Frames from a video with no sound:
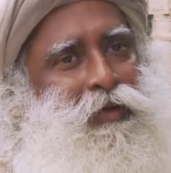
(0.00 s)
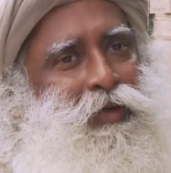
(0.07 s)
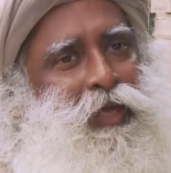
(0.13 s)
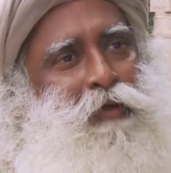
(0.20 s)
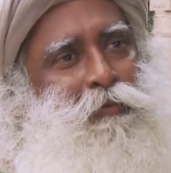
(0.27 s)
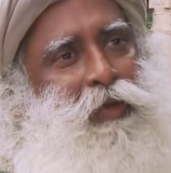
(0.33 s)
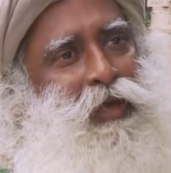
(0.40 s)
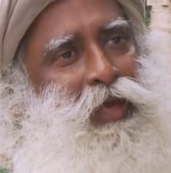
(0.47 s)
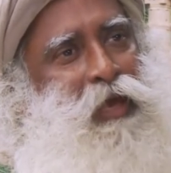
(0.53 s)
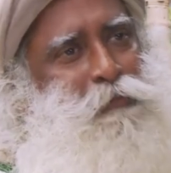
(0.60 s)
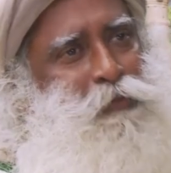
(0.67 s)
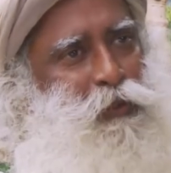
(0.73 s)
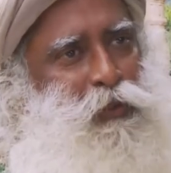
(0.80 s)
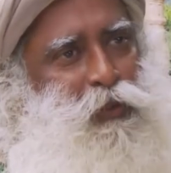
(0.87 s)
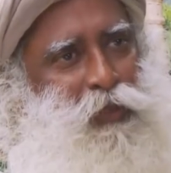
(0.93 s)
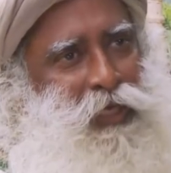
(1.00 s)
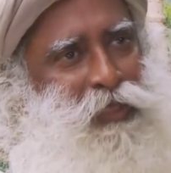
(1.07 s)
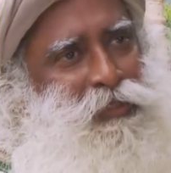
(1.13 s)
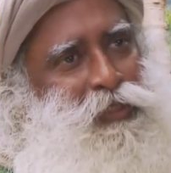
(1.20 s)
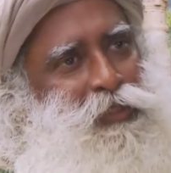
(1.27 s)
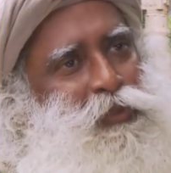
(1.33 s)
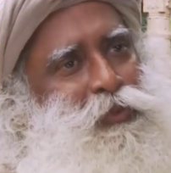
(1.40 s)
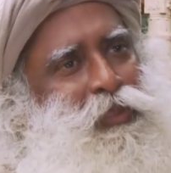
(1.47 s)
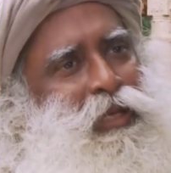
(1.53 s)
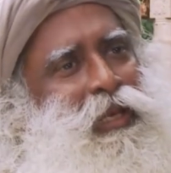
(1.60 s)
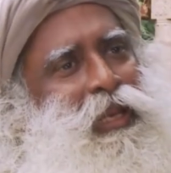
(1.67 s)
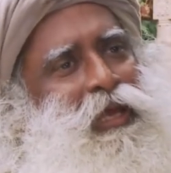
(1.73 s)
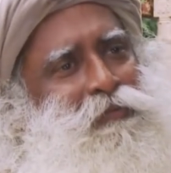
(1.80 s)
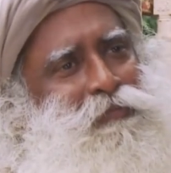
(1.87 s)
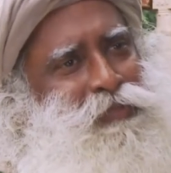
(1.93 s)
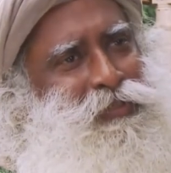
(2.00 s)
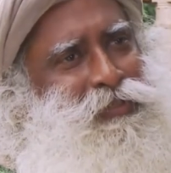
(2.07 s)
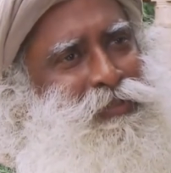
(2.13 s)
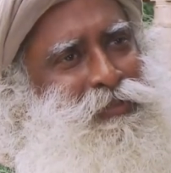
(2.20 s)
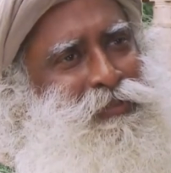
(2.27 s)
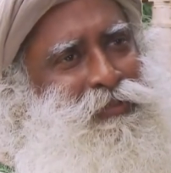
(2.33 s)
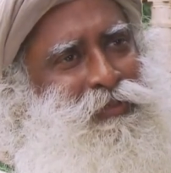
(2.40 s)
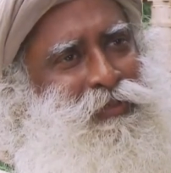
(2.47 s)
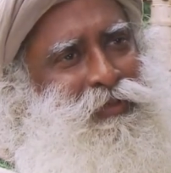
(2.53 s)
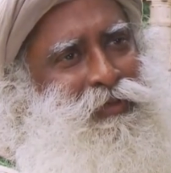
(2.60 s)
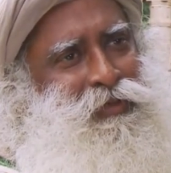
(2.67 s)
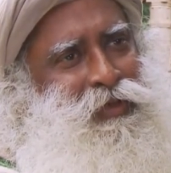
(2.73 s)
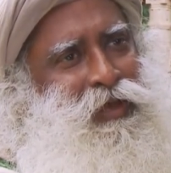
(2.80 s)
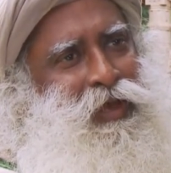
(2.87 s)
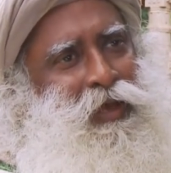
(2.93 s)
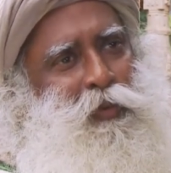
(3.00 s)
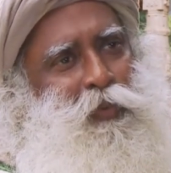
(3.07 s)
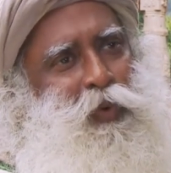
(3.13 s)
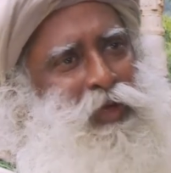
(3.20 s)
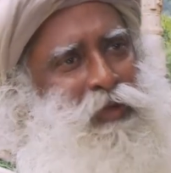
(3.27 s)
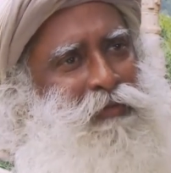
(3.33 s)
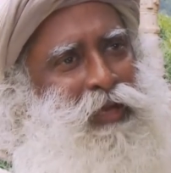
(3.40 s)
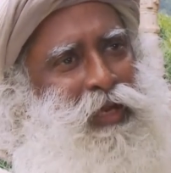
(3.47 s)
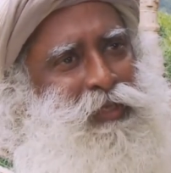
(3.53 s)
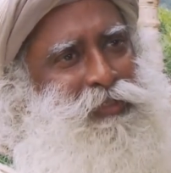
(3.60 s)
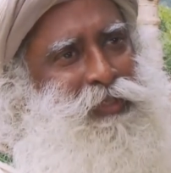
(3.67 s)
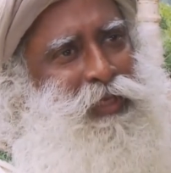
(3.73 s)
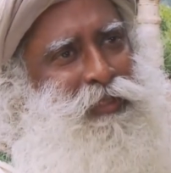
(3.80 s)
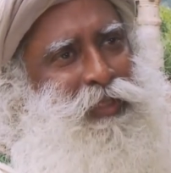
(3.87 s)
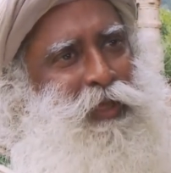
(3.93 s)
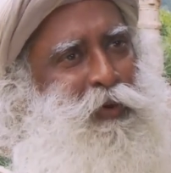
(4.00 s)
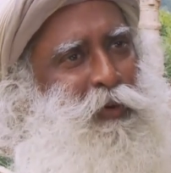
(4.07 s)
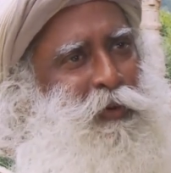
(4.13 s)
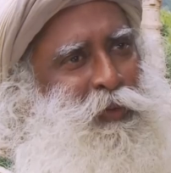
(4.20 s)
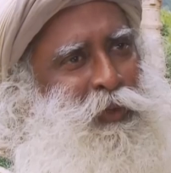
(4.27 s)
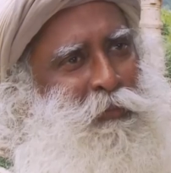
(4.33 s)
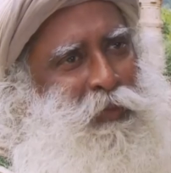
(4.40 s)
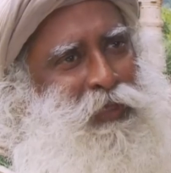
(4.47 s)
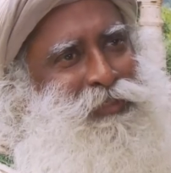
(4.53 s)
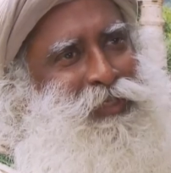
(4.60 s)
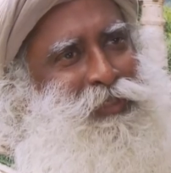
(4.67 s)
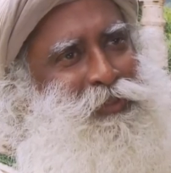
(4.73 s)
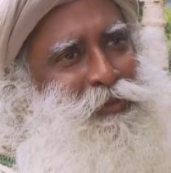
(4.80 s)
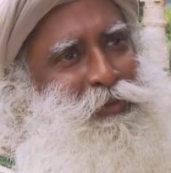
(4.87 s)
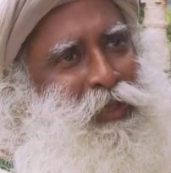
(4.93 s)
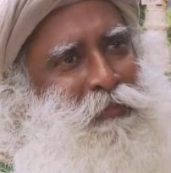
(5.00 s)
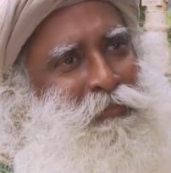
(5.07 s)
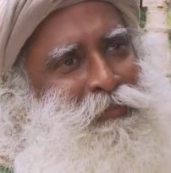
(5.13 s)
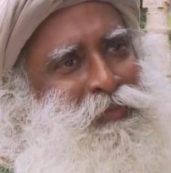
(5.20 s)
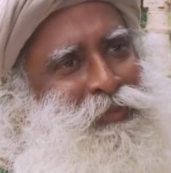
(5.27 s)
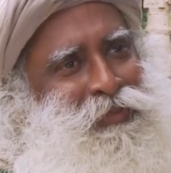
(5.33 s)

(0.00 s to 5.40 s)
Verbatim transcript: gave me absolute access to their lives and whatever I say, they know it makes sense to them